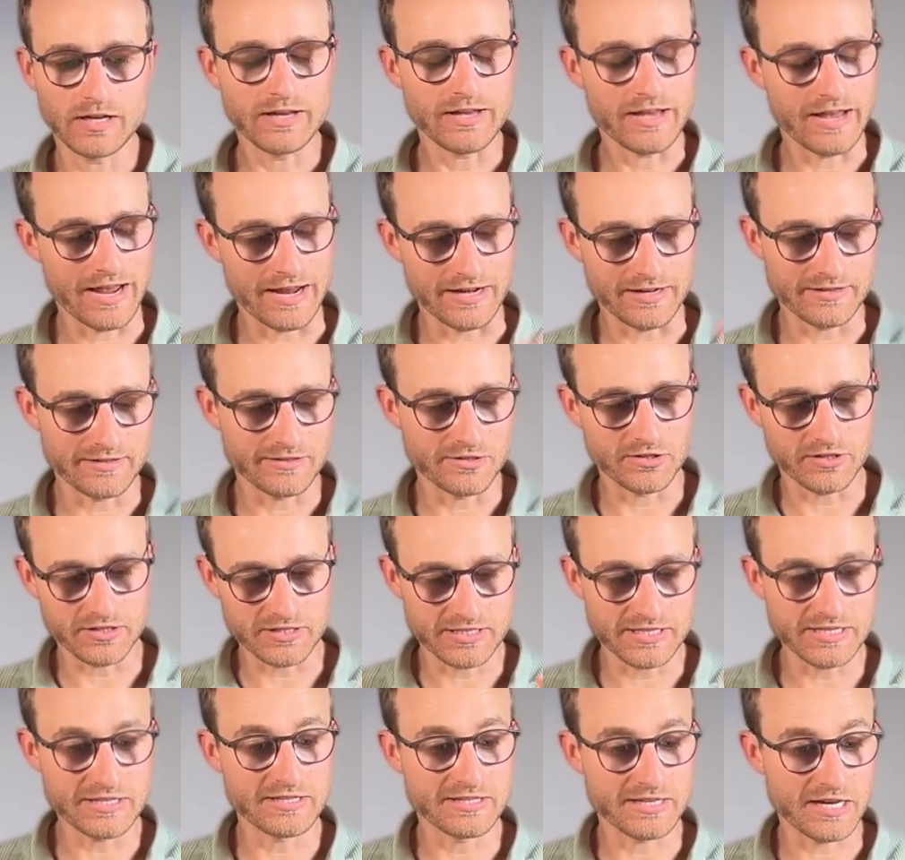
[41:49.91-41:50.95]
And you can
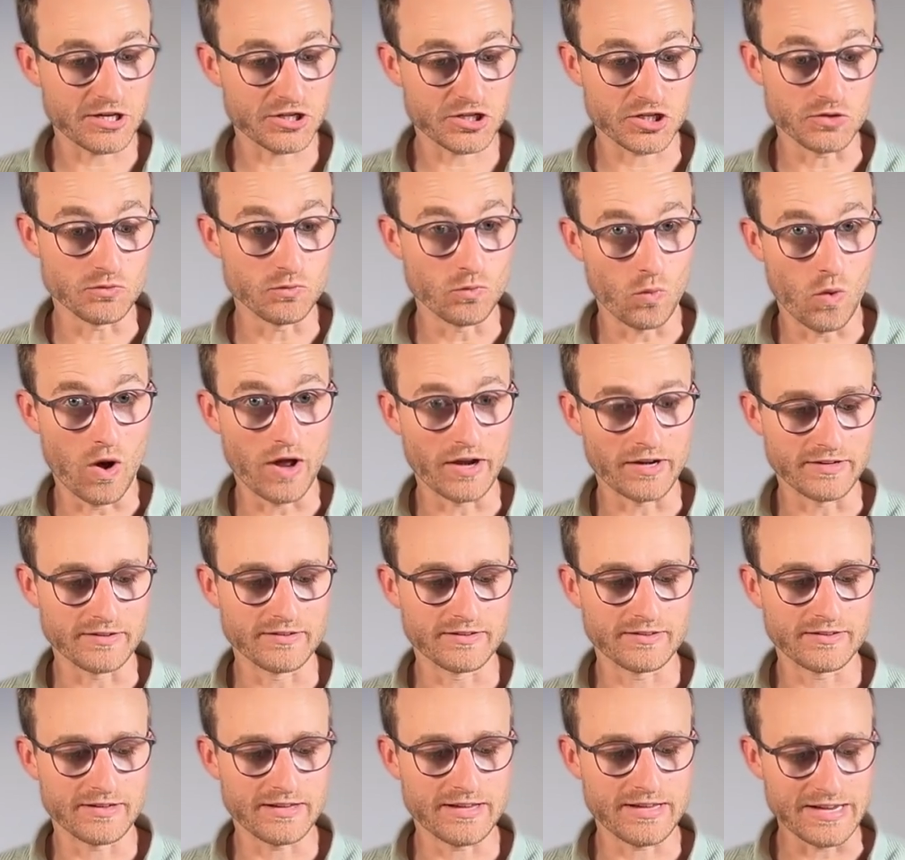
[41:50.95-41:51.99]
see there's actually one
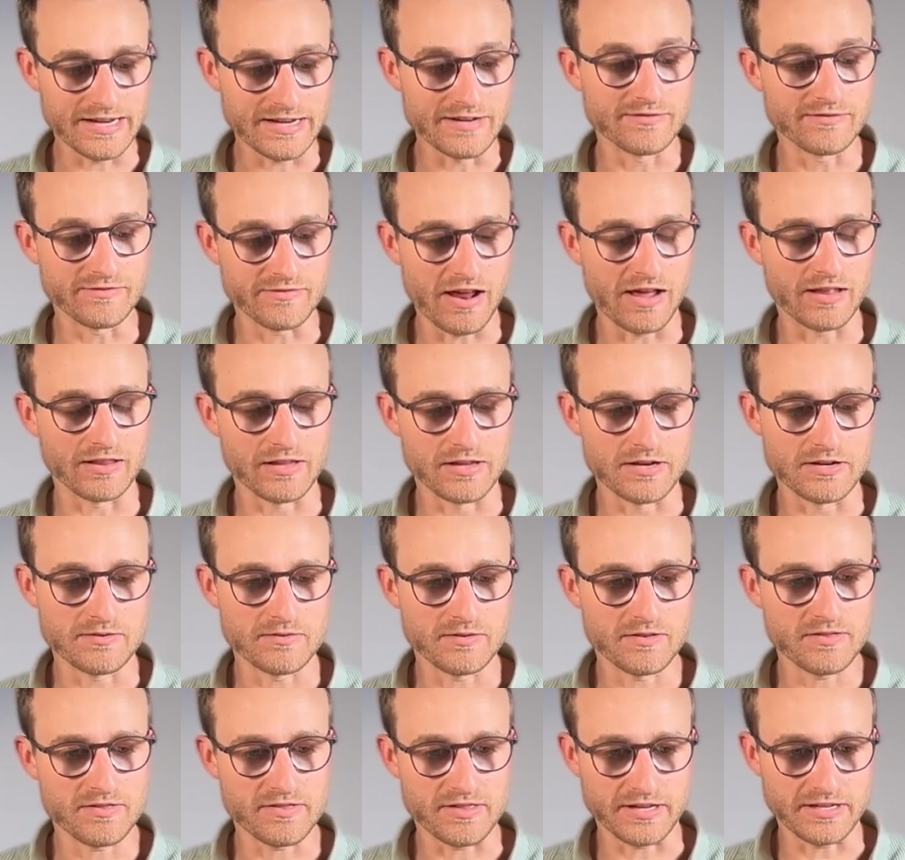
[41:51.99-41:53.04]
invalid
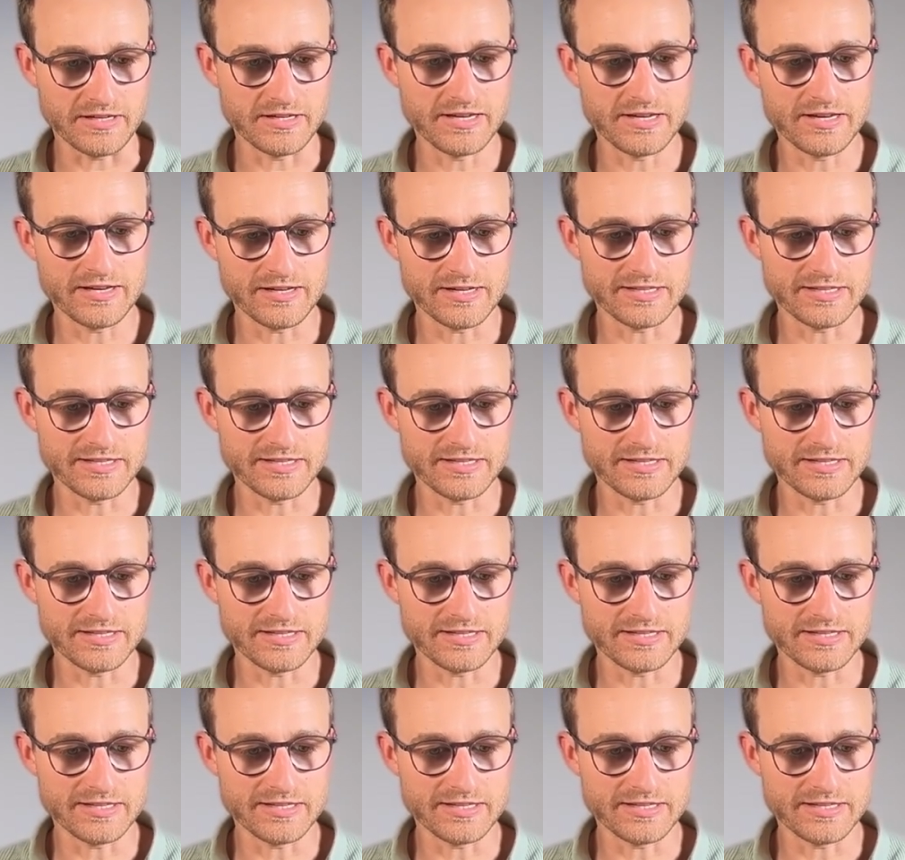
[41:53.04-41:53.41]
thing here.